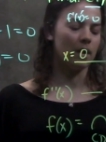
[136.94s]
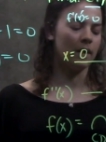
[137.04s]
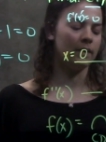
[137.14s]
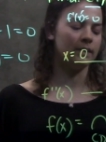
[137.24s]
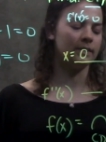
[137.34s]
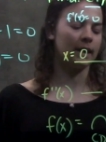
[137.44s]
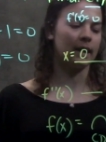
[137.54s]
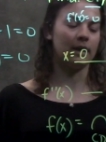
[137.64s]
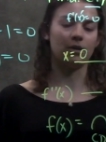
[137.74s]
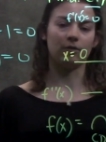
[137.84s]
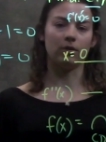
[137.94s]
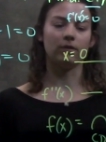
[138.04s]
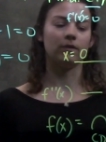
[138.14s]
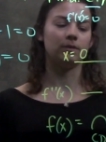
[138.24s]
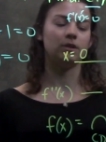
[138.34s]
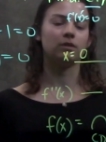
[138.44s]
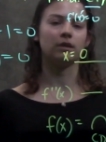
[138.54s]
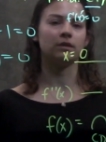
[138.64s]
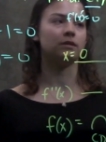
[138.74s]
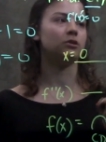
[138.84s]
on this second interval from 2
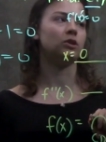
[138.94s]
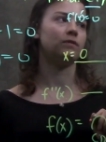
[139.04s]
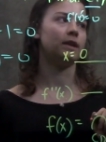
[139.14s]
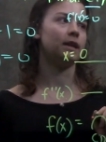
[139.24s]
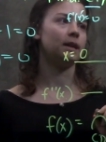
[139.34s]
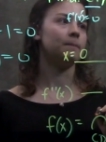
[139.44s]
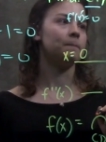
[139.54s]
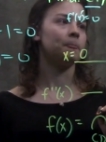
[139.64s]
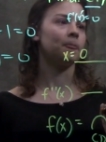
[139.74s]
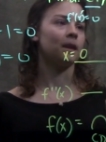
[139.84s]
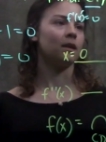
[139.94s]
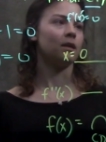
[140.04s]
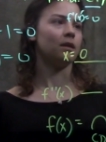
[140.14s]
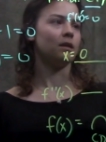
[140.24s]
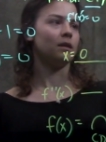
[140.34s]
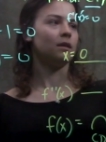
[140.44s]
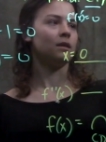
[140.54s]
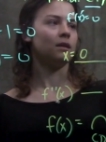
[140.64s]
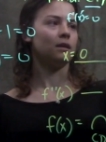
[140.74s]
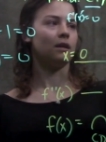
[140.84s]
thirds to infinity.
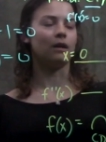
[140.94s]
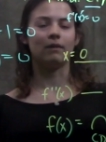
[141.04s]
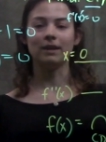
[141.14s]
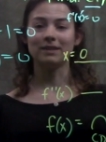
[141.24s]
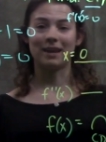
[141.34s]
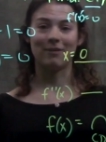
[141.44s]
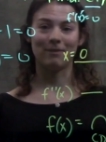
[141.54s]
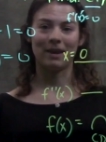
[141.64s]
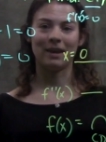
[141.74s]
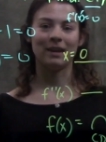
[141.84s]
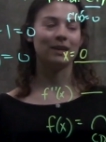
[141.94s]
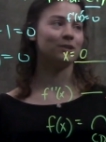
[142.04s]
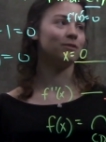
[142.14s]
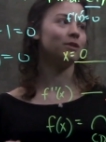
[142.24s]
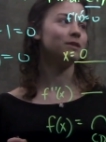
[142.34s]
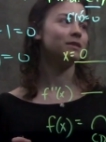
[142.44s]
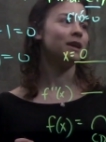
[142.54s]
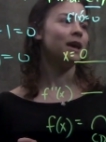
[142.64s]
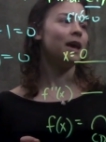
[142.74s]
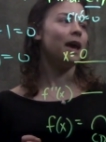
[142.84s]
All right, have my intervals.
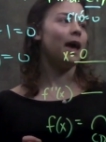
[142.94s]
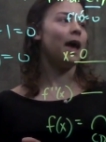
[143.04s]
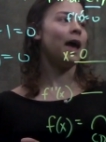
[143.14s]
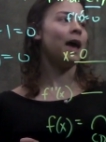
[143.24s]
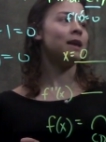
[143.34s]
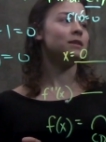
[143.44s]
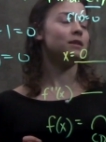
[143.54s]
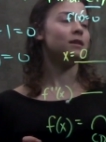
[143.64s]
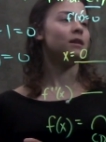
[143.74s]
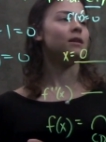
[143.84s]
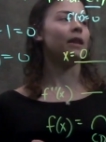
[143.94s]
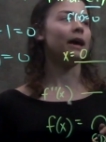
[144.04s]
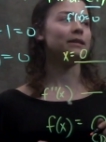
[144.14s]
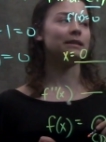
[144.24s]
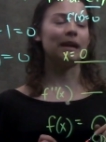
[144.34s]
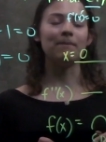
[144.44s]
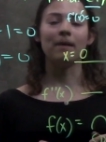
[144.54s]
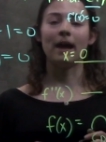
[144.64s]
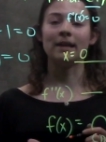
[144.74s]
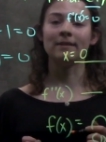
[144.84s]
And last step,
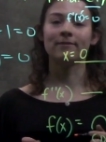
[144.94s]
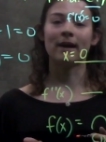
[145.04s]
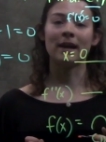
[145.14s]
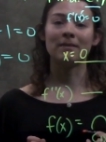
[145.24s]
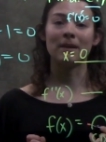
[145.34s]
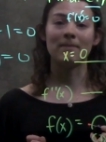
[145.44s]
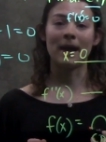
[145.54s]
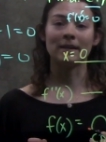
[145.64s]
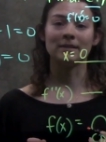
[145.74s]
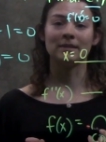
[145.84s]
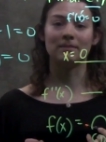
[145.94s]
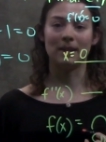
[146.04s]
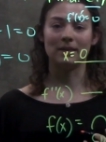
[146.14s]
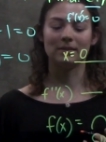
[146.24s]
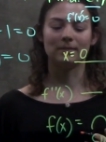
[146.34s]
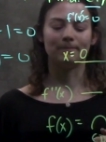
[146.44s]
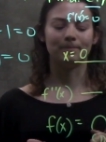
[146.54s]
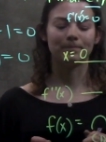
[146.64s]
I need to find my maxes and mins.